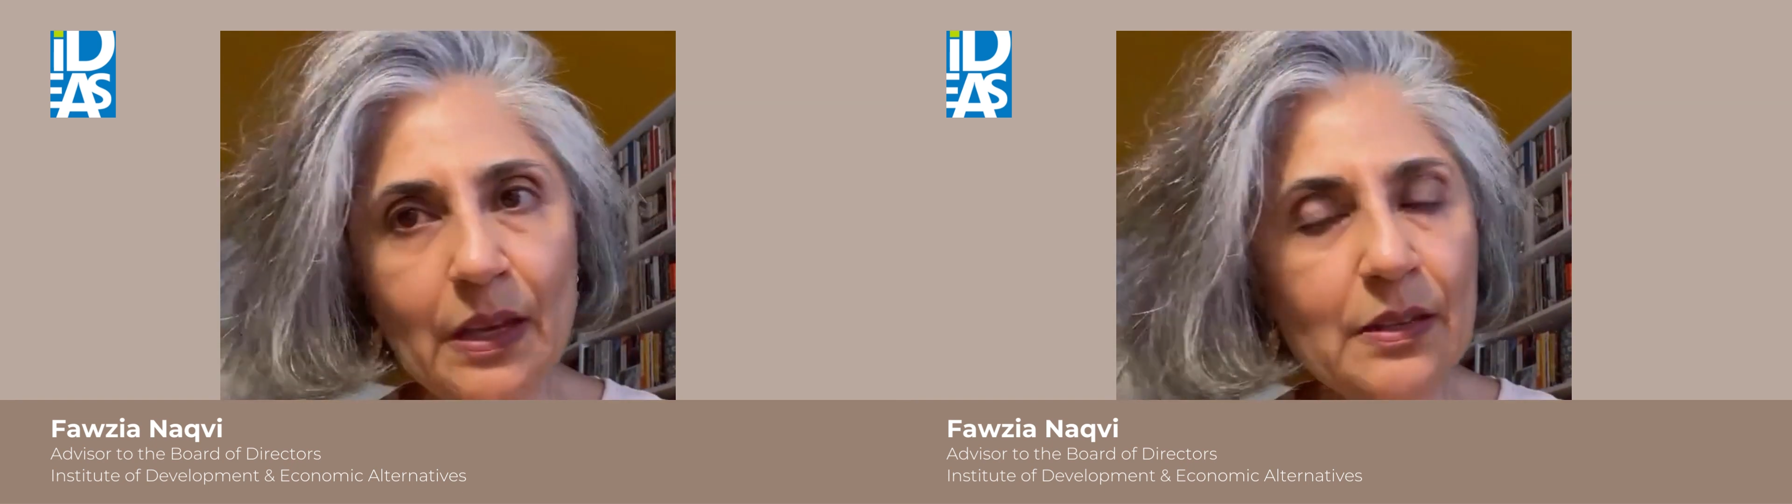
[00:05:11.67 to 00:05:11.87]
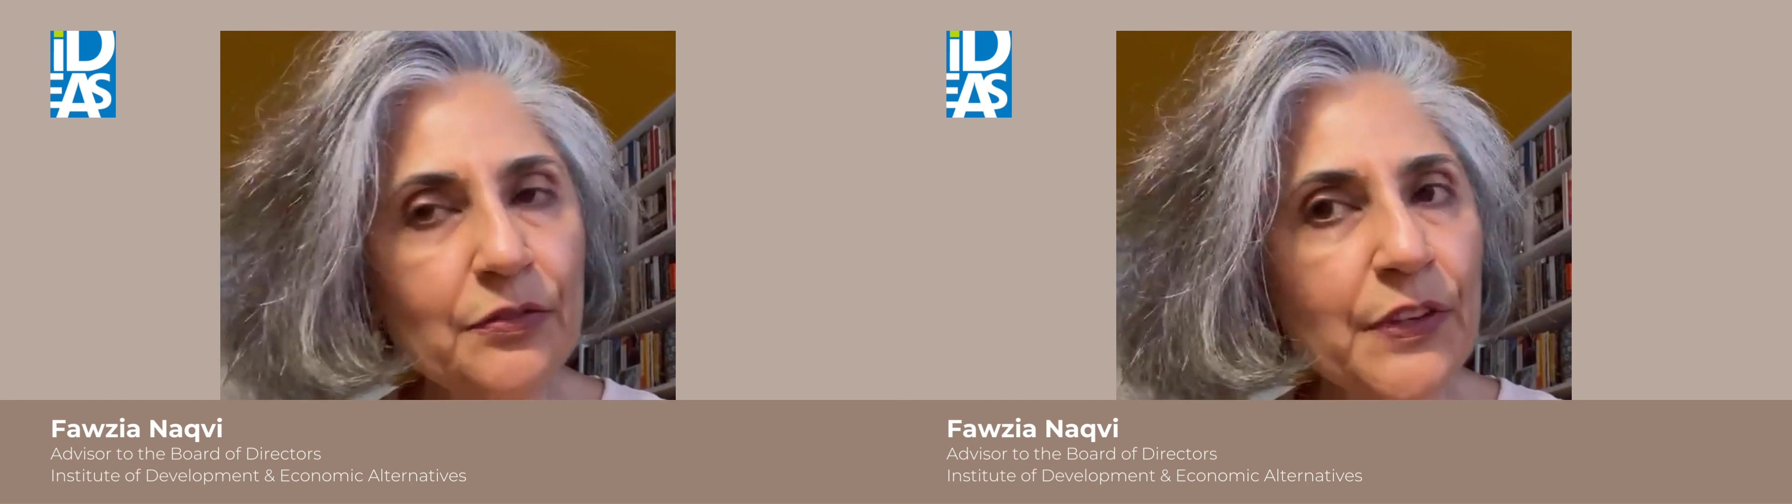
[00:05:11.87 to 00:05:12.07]

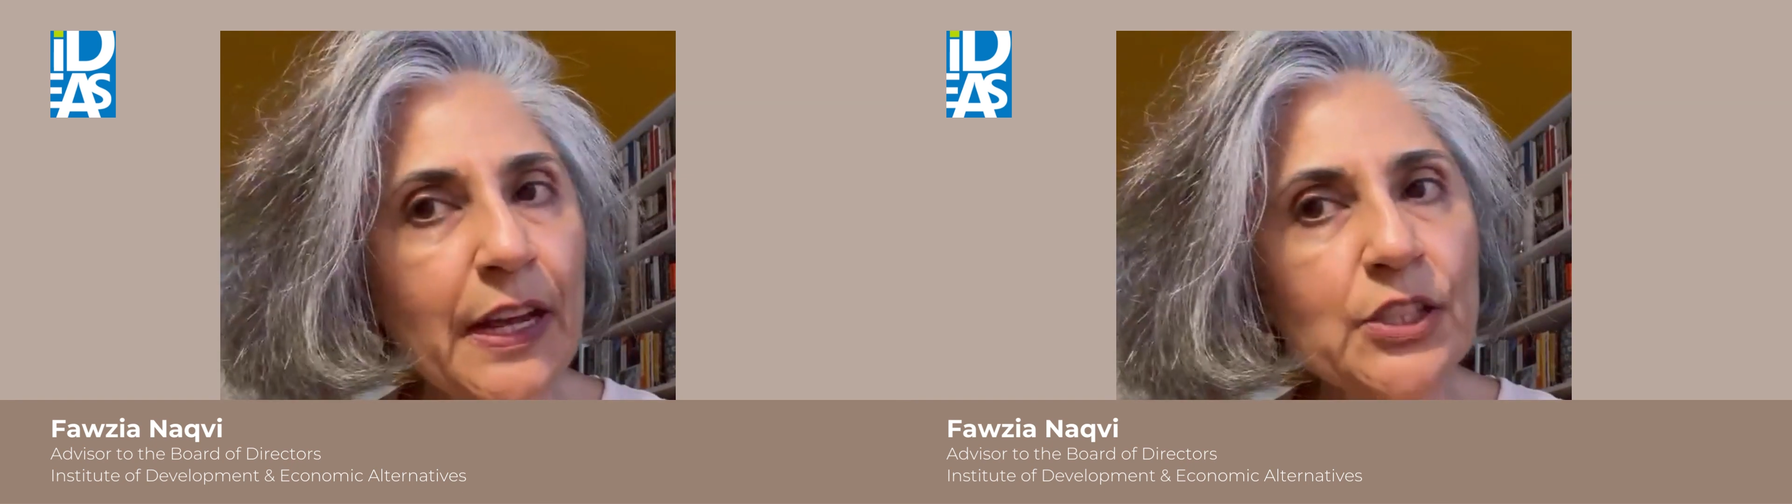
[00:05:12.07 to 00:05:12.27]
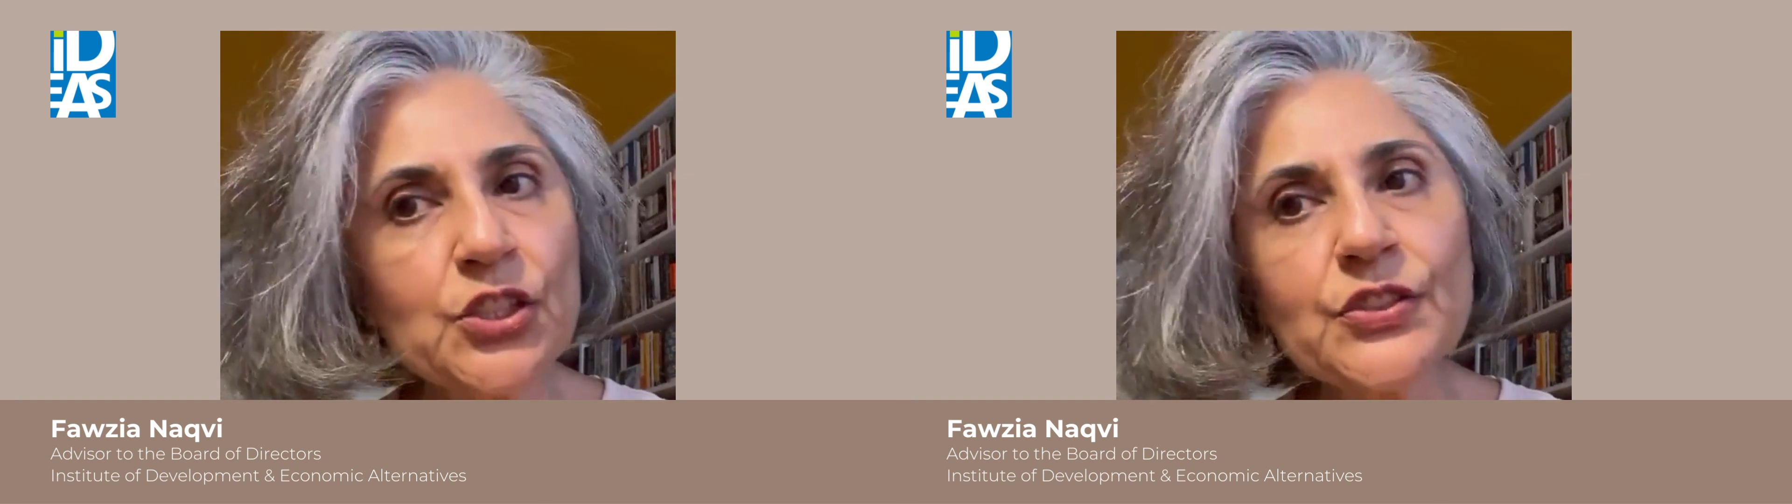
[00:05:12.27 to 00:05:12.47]

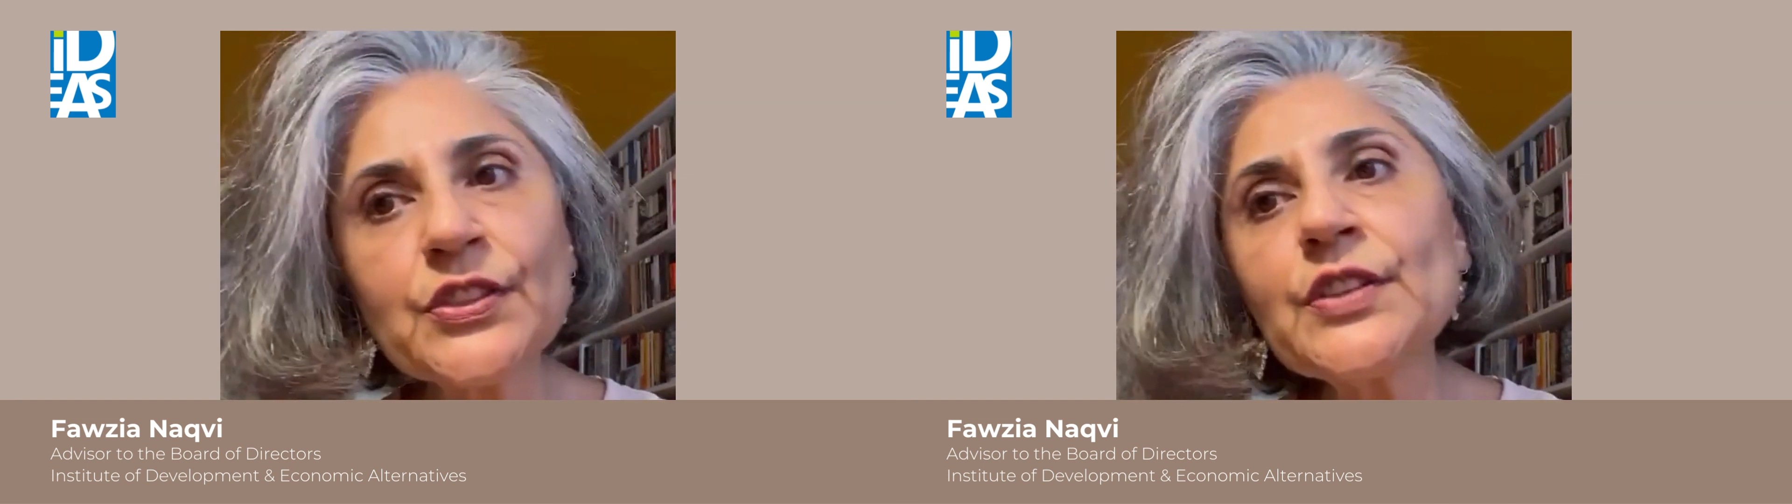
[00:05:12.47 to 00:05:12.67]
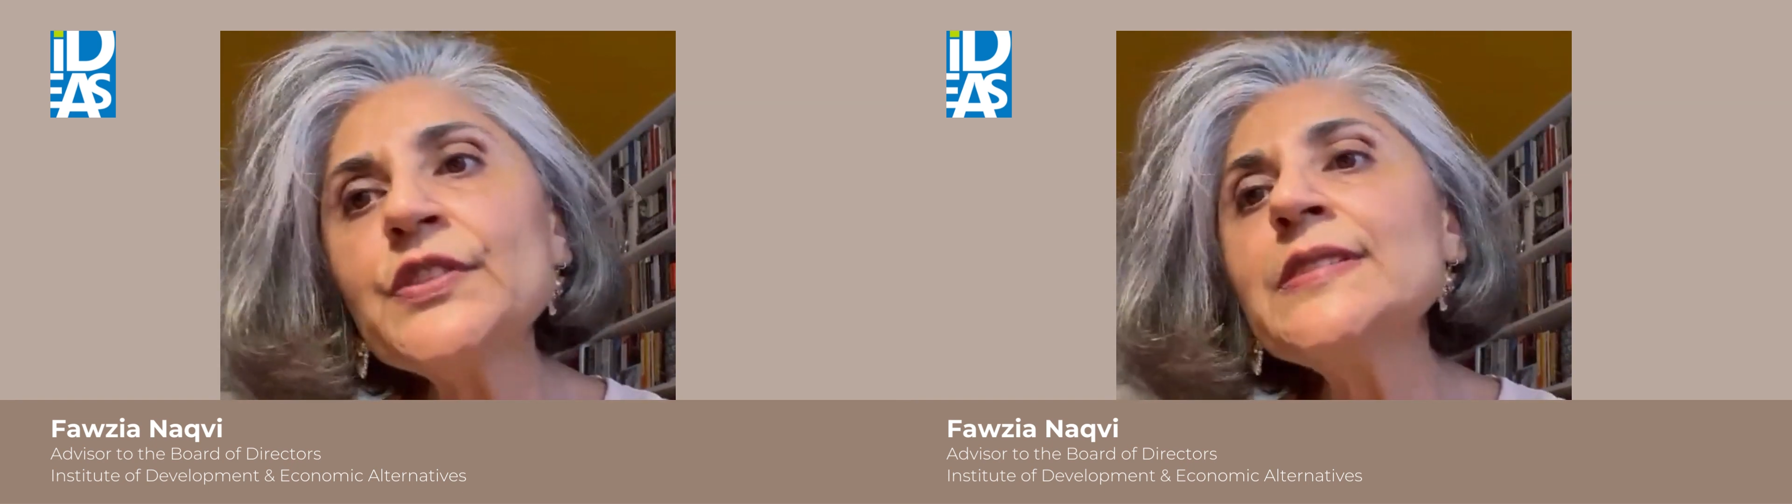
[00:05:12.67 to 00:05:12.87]
financial
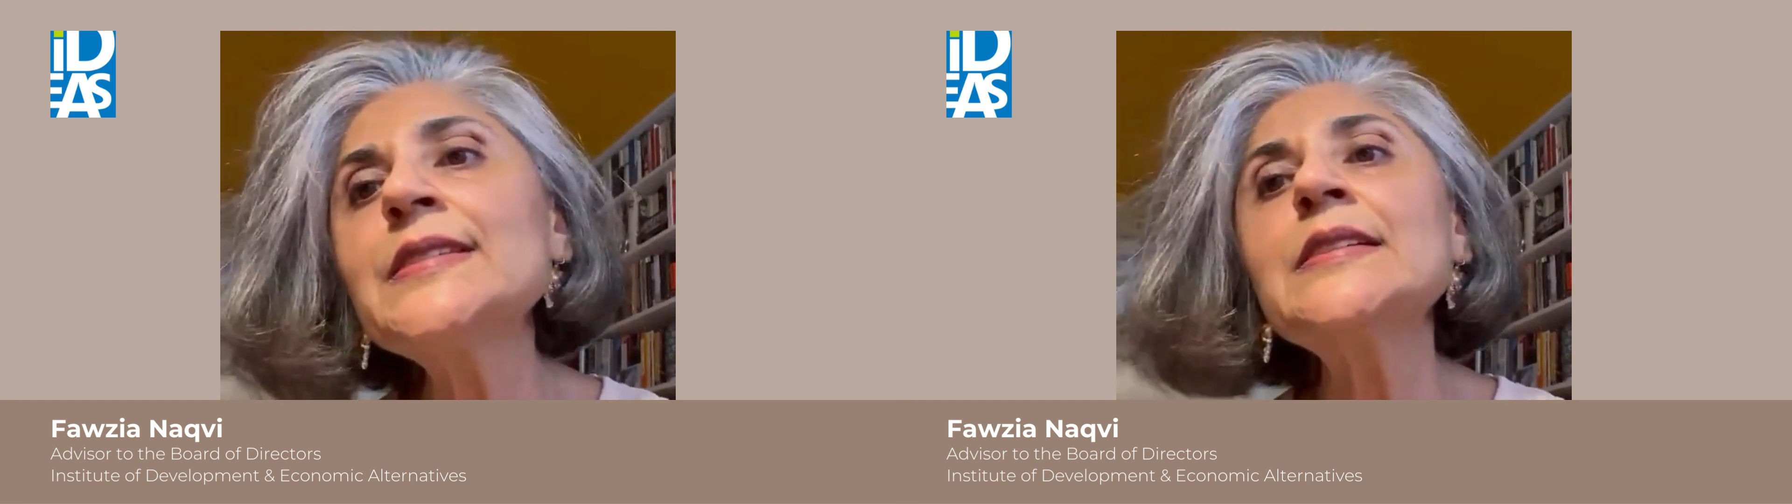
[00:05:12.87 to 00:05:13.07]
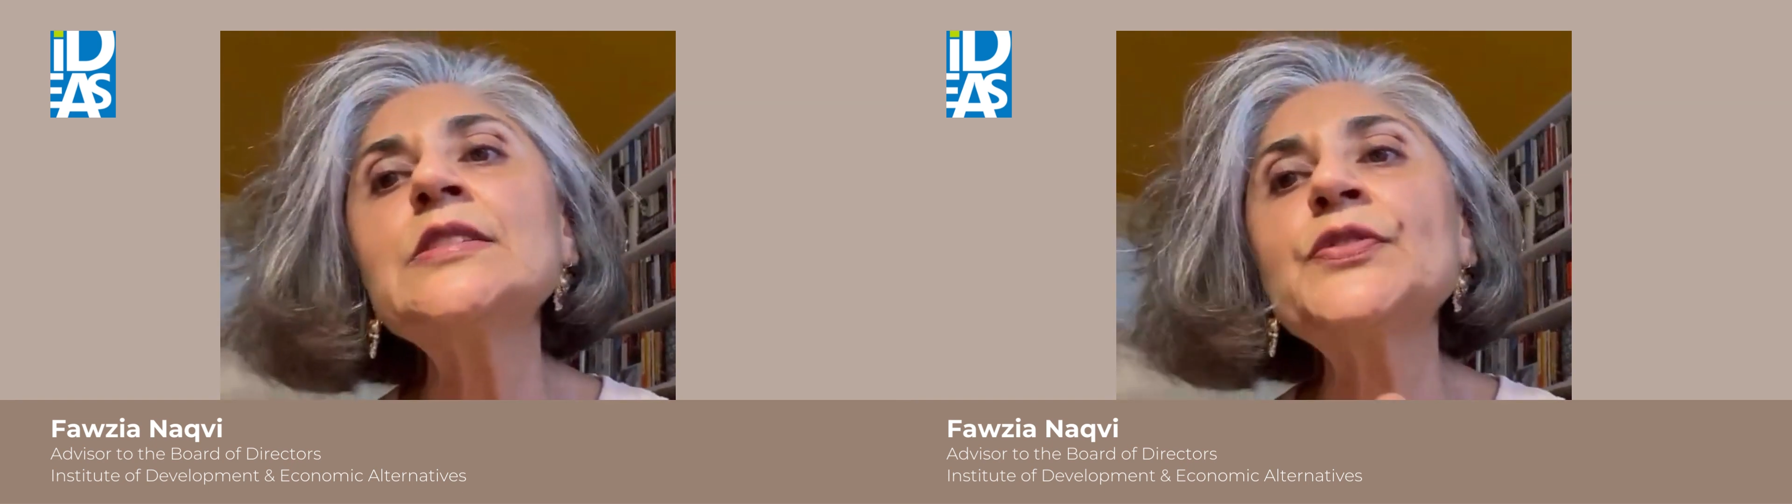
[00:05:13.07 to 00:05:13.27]
services